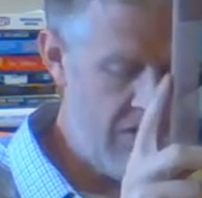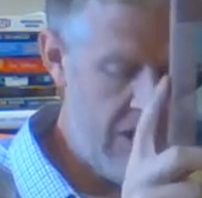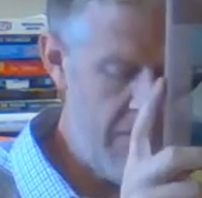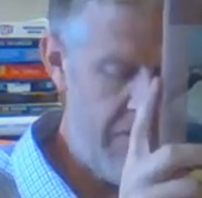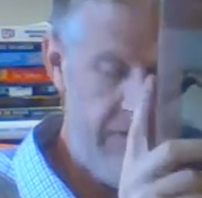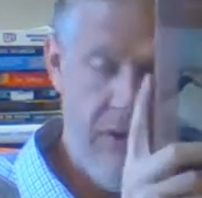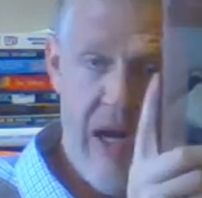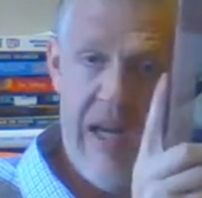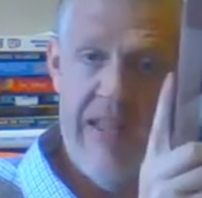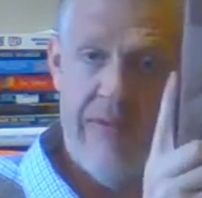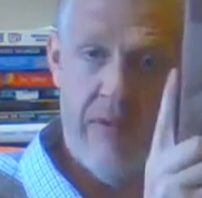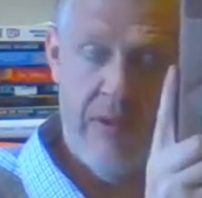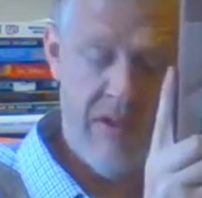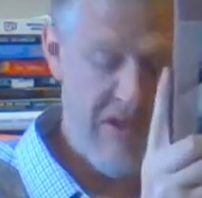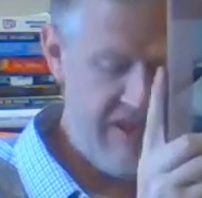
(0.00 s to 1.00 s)
James, Varieties
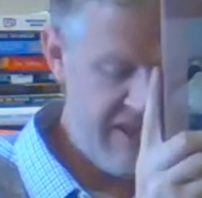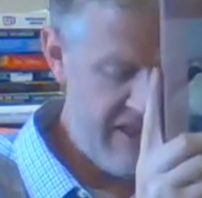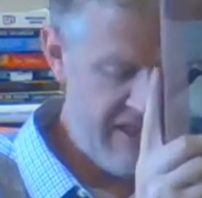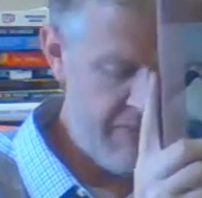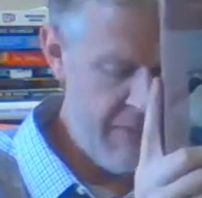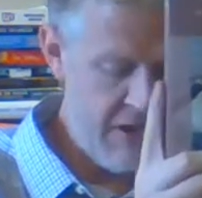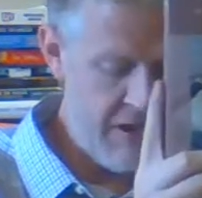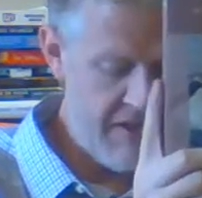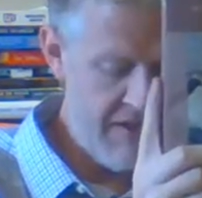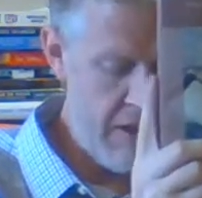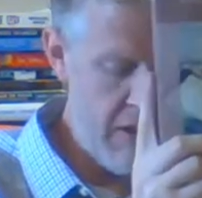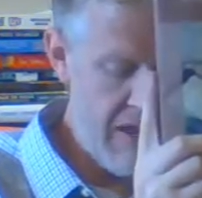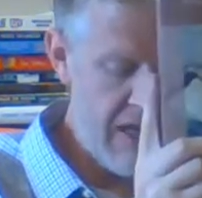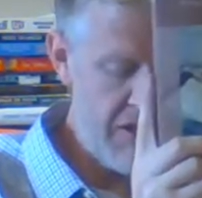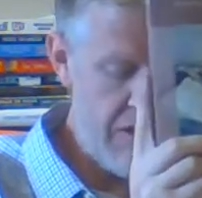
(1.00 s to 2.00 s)
of Religious Experience,
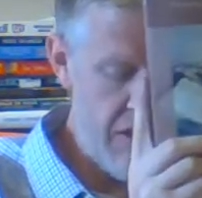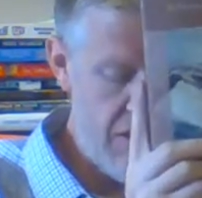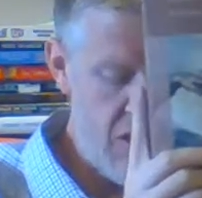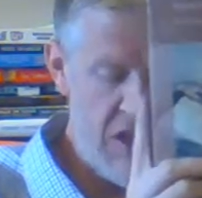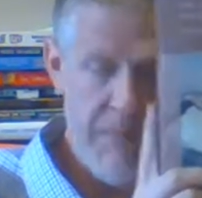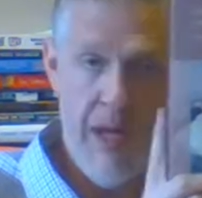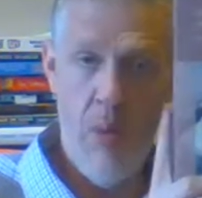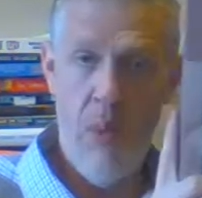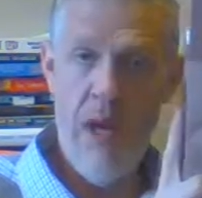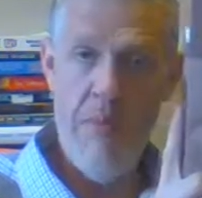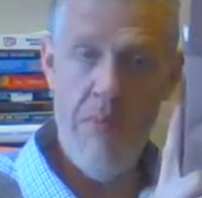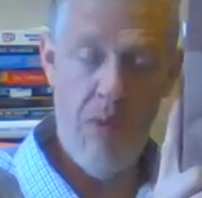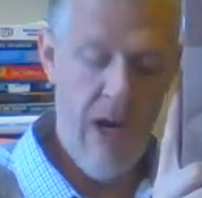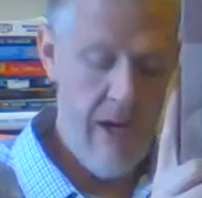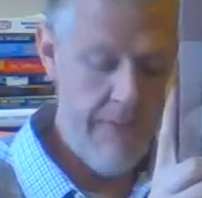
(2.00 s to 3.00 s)
Introduction and Notes by
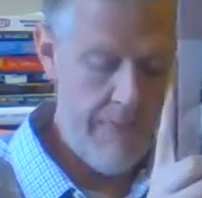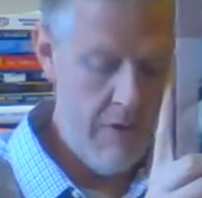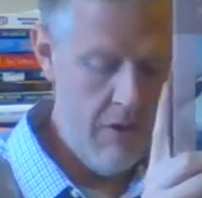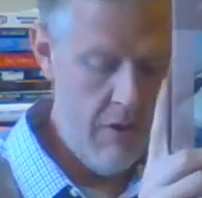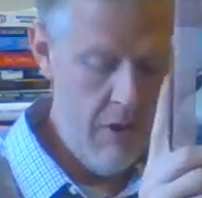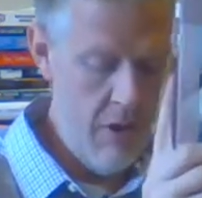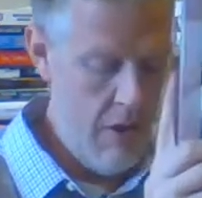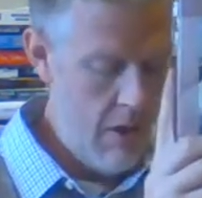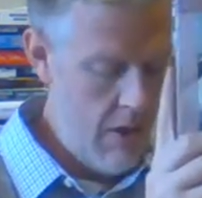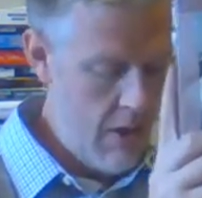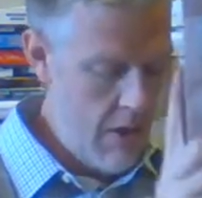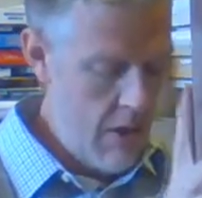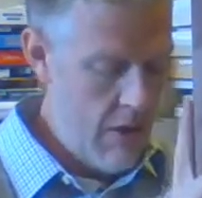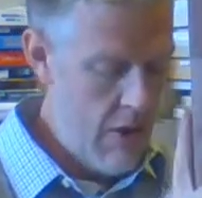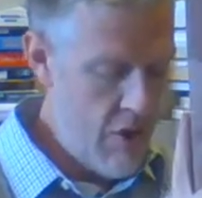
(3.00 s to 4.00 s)
Wayne Proudfoot,
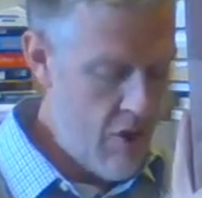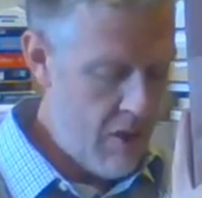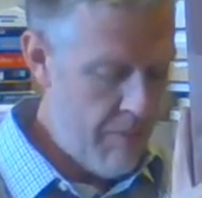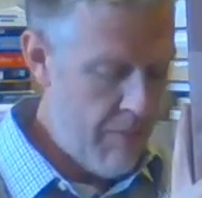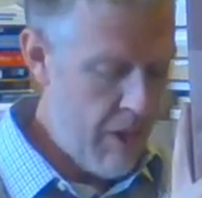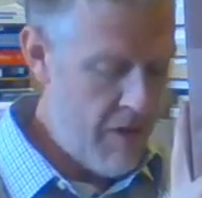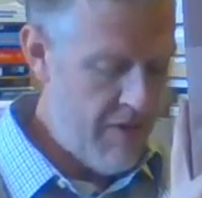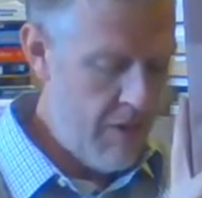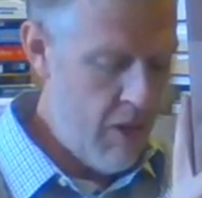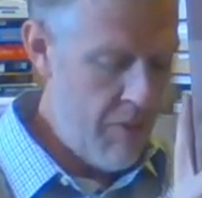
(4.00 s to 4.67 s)
New York, Barnes and